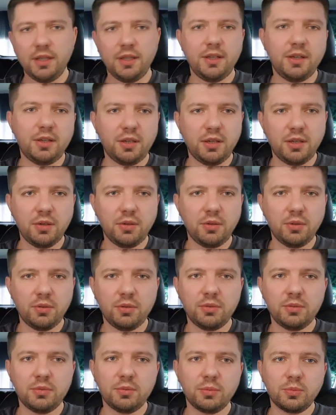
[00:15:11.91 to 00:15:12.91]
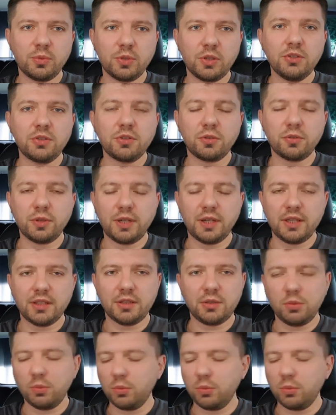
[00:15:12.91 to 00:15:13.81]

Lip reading: internet